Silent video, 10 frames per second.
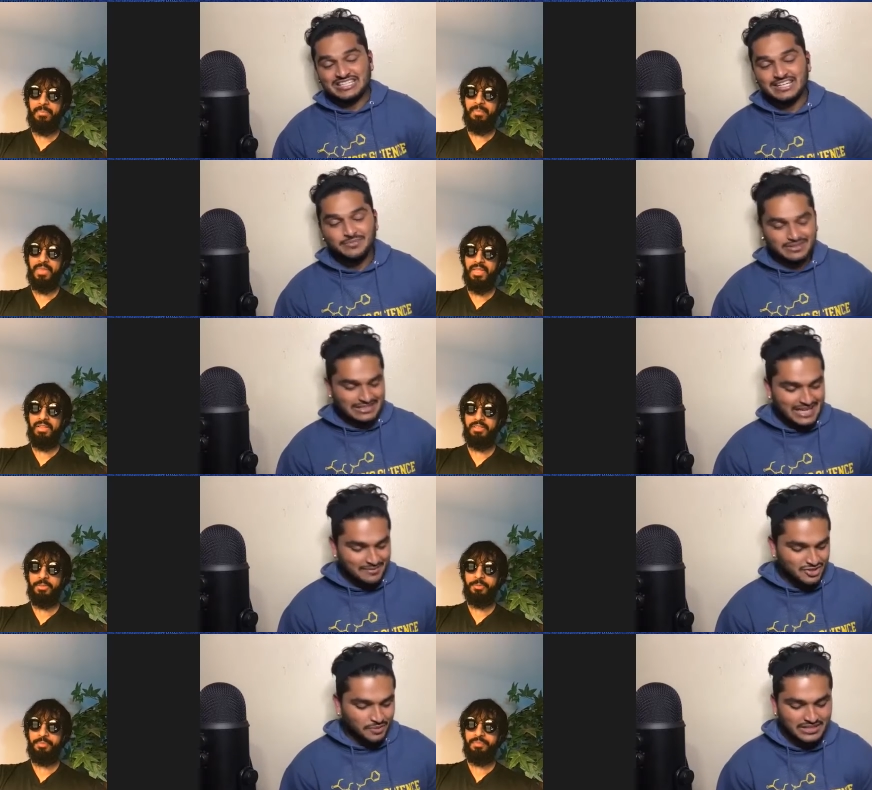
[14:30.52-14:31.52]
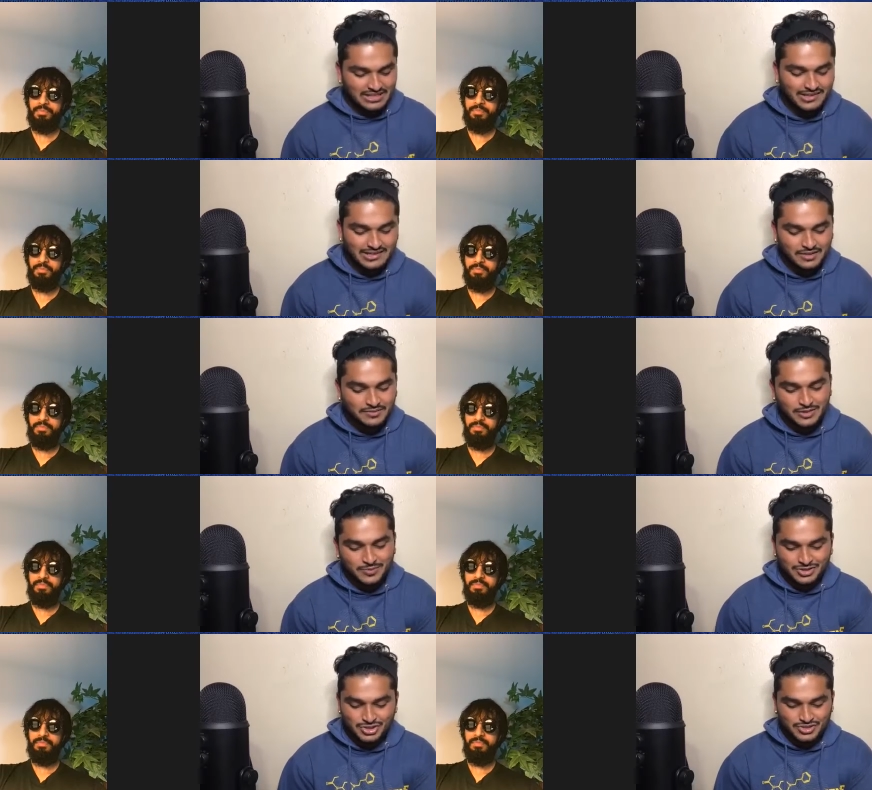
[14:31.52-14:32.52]
Speaker 1: thinking about the GameStop thing earlier when you
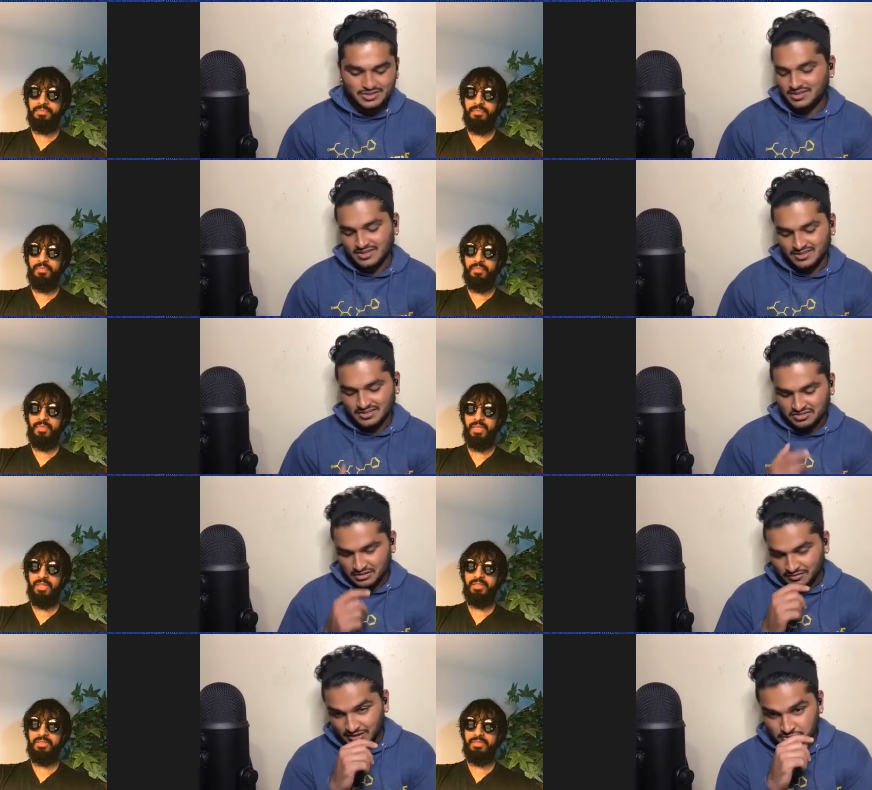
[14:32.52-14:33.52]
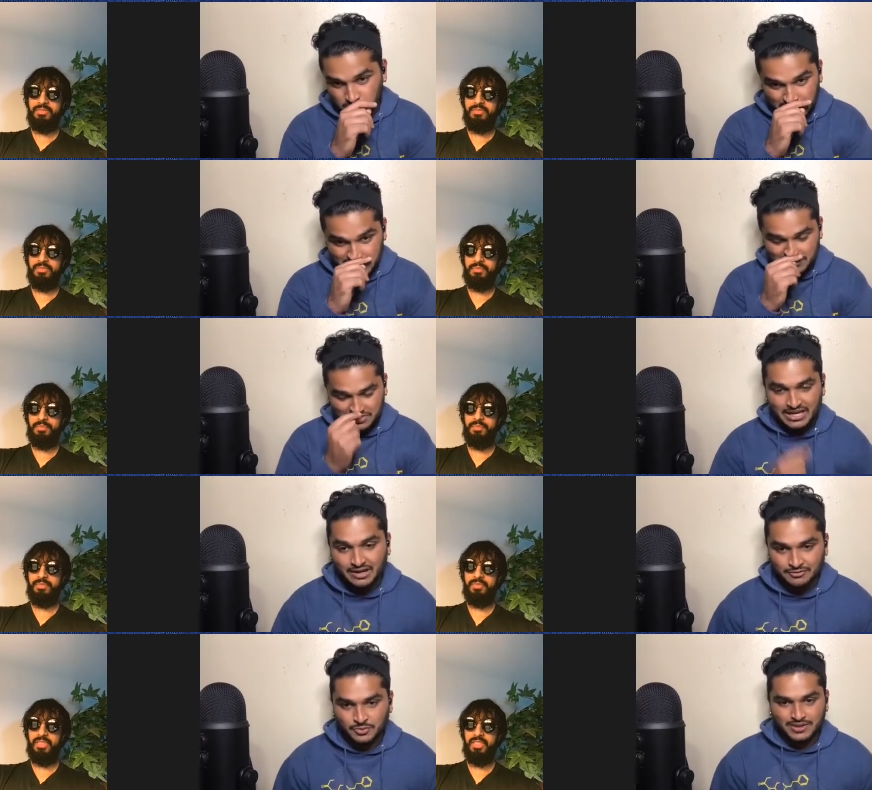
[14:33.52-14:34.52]
mentioned uh, the sort of fluctuations and
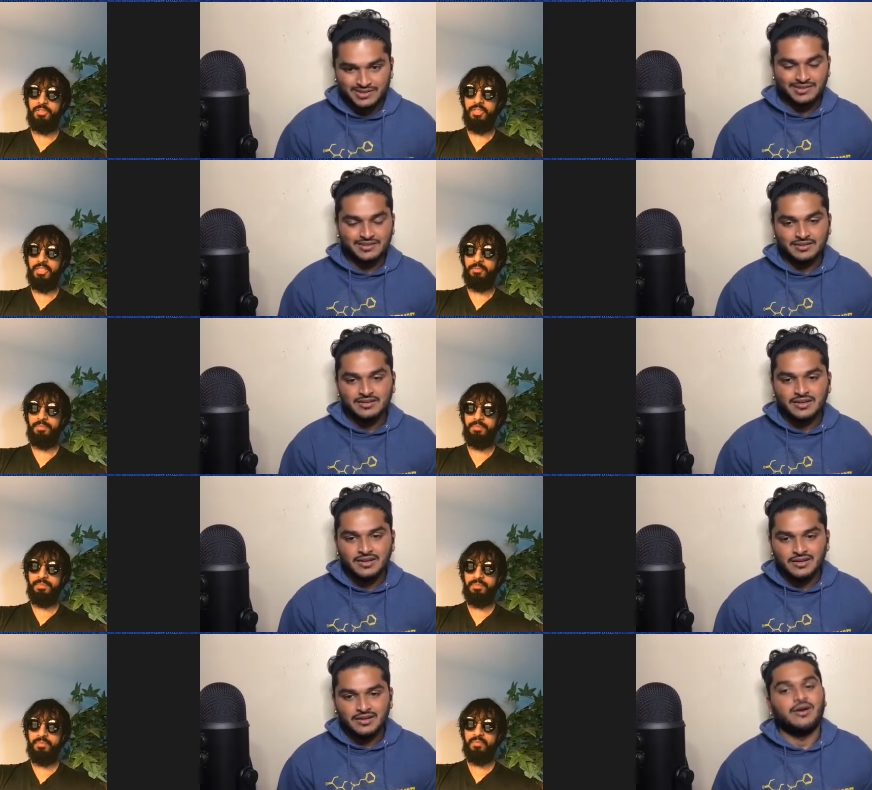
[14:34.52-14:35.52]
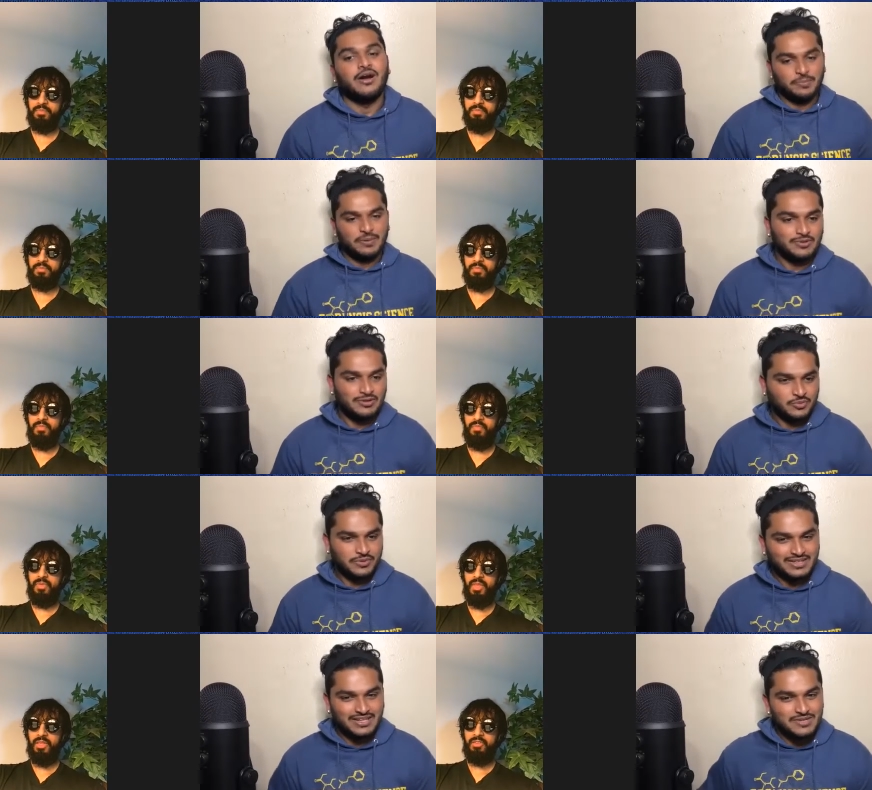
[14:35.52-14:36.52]
how Twitter yeah. or how people on
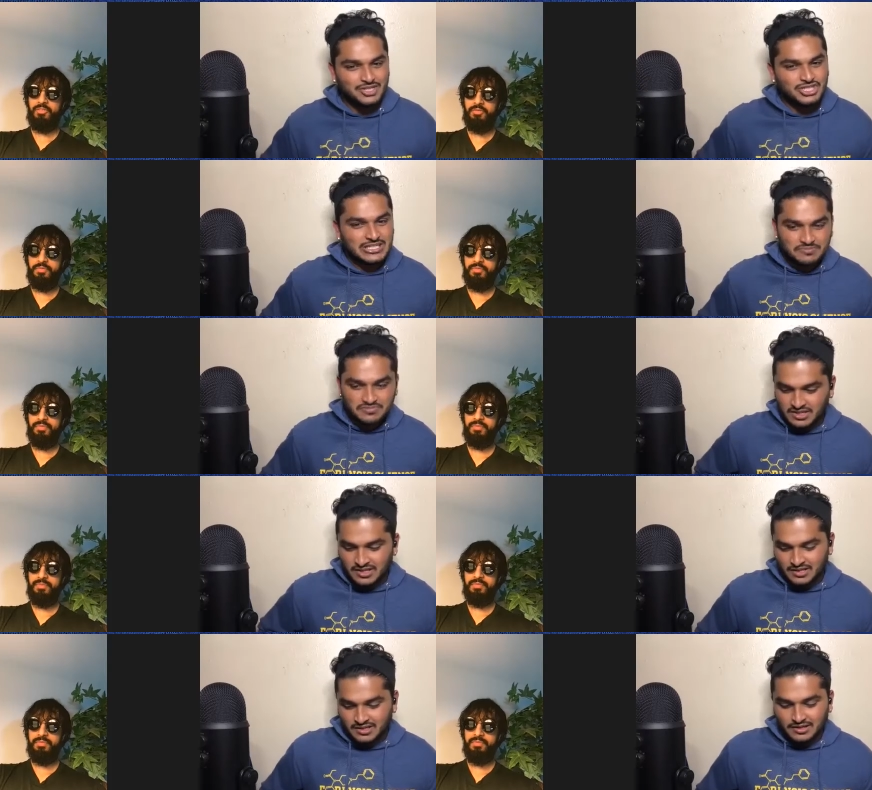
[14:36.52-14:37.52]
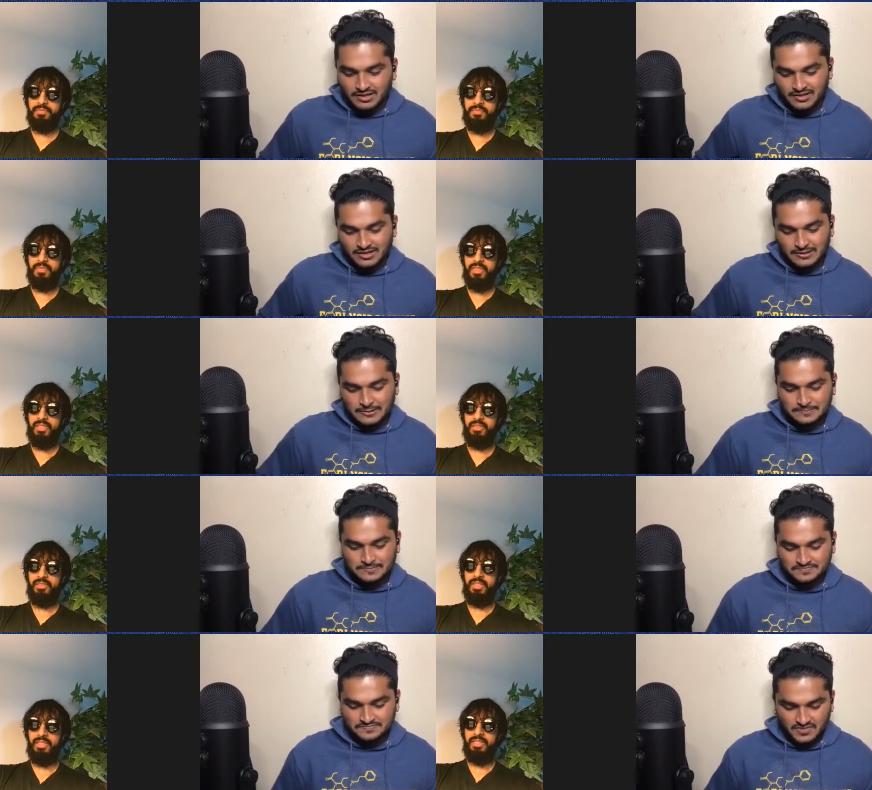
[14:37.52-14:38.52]
Twitter can be sheeps. Um,
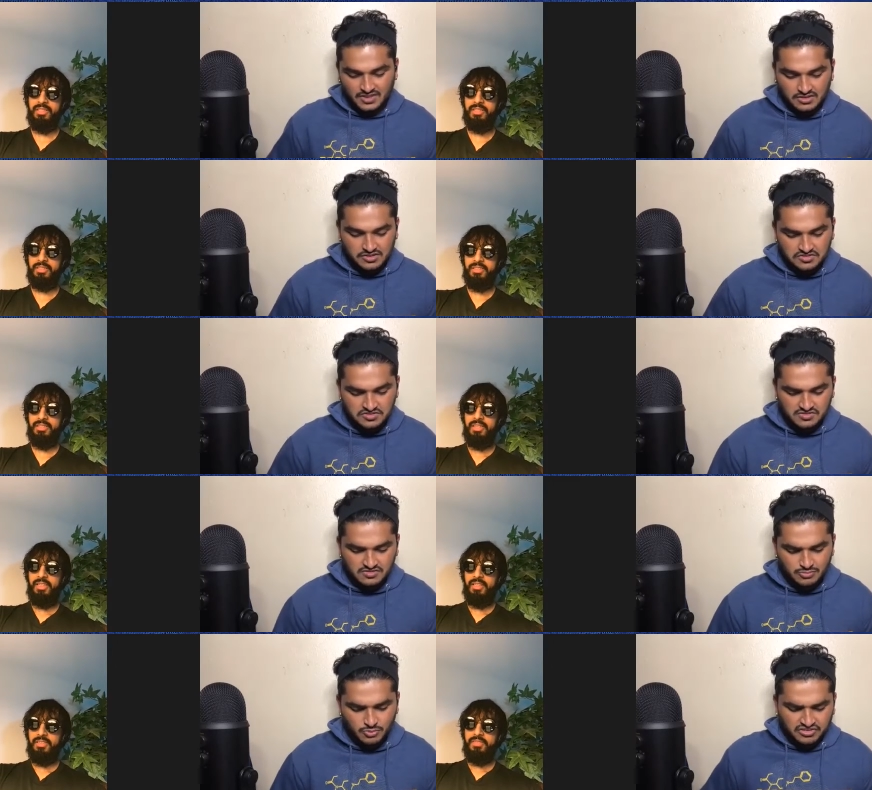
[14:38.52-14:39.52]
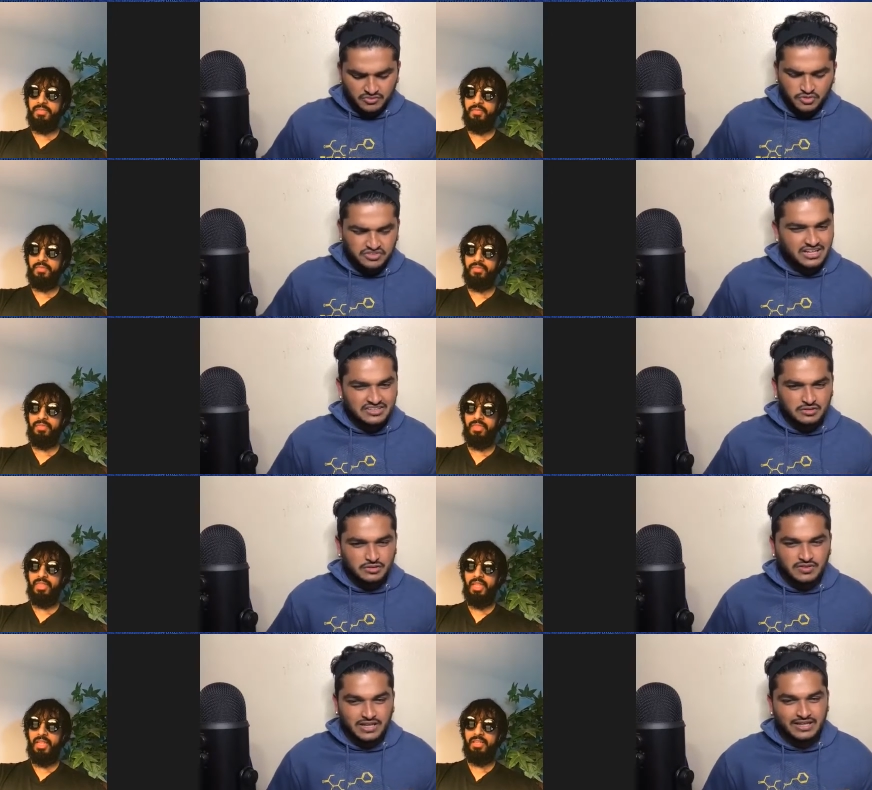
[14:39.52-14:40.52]
because right. wasn't wasn't that sort
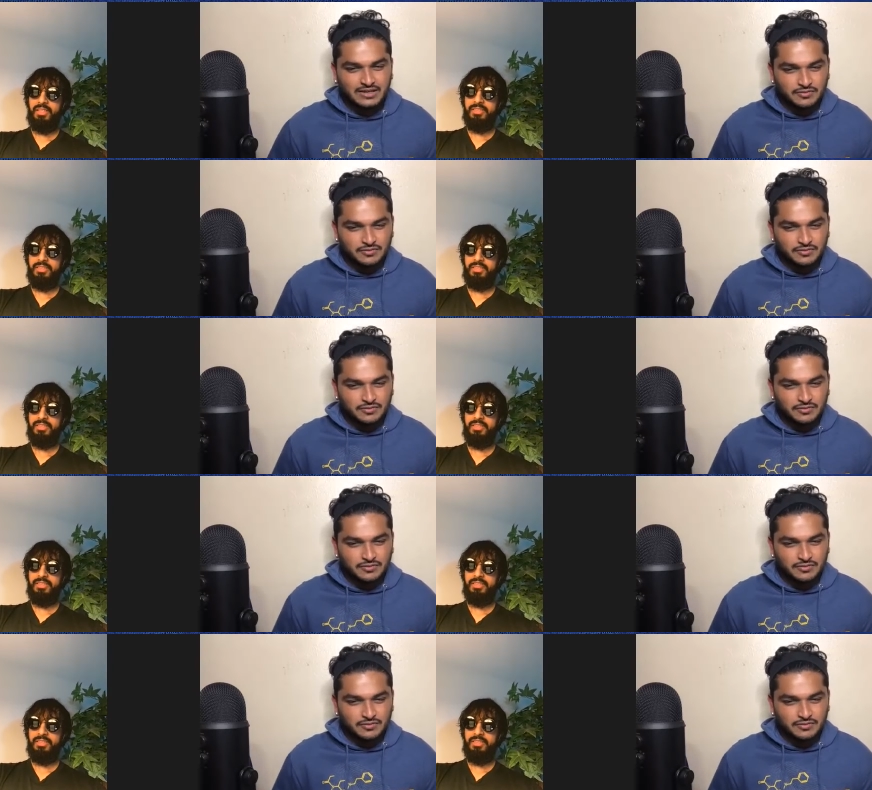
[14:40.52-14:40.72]
of like an